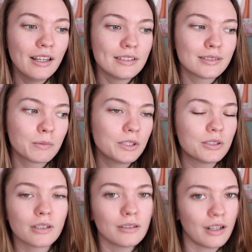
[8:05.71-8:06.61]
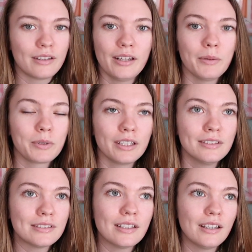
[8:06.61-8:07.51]
Switch to cloth
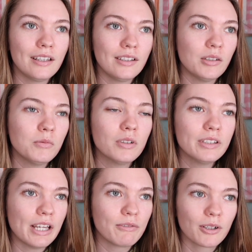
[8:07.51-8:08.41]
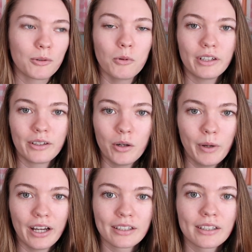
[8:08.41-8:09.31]
napkins. You will never want to go
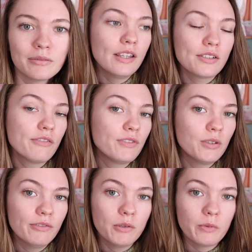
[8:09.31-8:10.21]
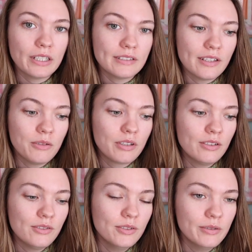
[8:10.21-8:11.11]
back. There's a few different ways that you
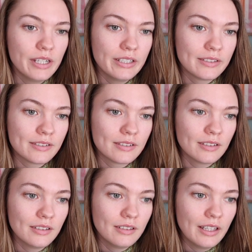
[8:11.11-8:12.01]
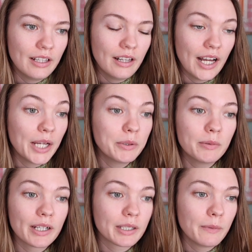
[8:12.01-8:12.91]
can do this that I would
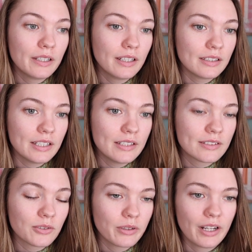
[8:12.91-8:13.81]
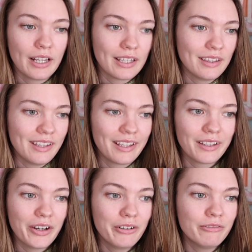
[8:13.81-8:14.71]
recommend, at least, or that I can
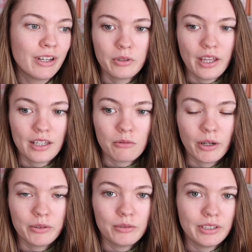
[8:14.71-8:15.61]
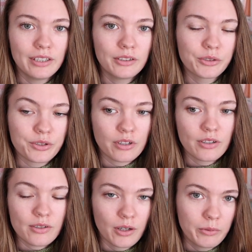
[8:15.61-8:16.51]
think of. With any route you take, you're just going
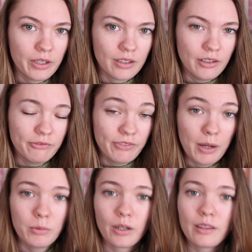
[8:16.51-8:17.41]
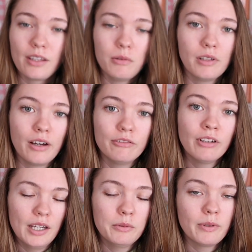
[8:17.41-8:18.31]
to start with a fabric that you love.
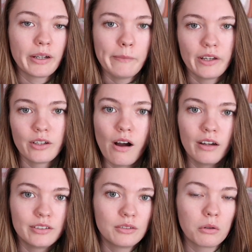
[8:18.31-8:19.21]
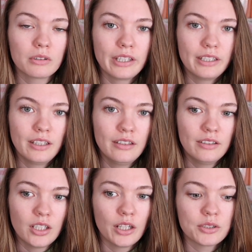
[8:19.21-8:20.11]
I would recommend cotton or
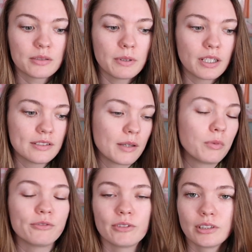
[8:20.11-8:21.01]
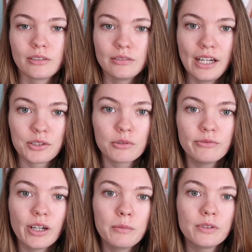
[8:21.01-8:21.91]
linen, not just because I prefer natural
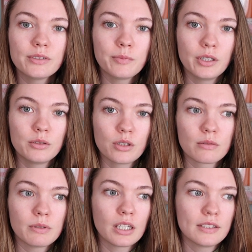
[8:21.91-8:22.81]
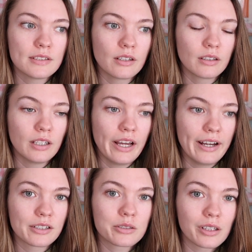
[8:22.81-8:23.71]
fibers, but just because they're going to
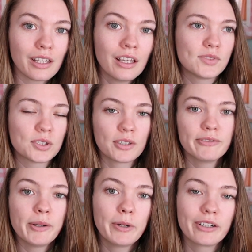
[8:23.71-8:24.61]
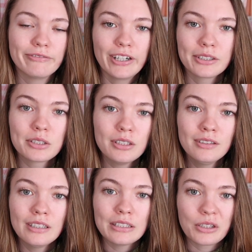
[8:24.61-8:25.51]
actually serve a better
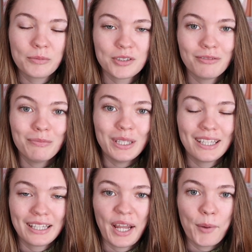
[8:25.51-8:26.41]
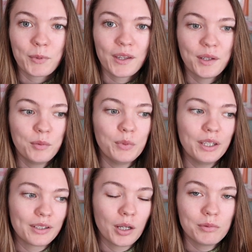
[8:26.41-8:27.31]
function in terms of being a napkin and
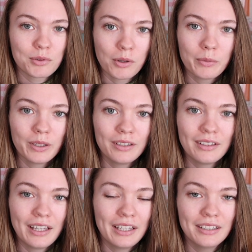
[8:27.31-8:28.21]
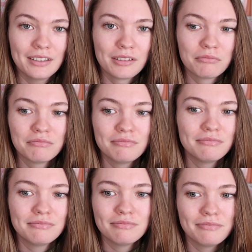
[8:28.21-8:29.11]
being absorbent and
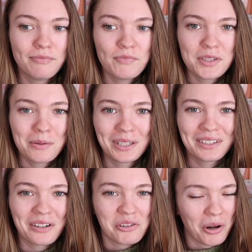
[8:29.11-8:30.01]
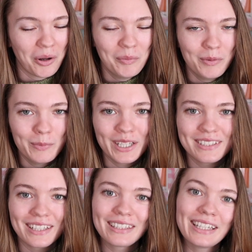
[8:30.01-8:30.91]
doing their job,
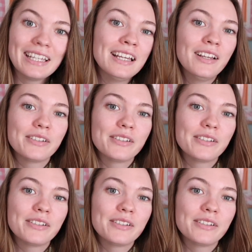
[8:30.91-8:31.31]
basically.